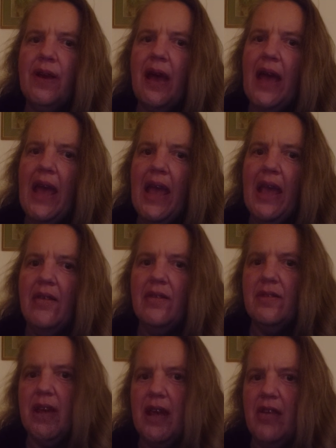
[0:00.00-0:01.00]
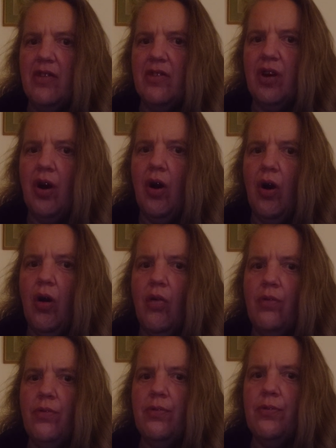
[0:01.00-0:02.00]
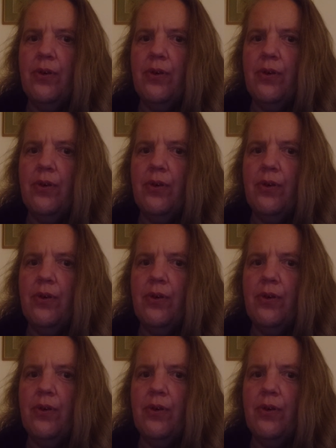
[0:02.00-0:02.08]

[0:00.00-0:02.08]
a sense of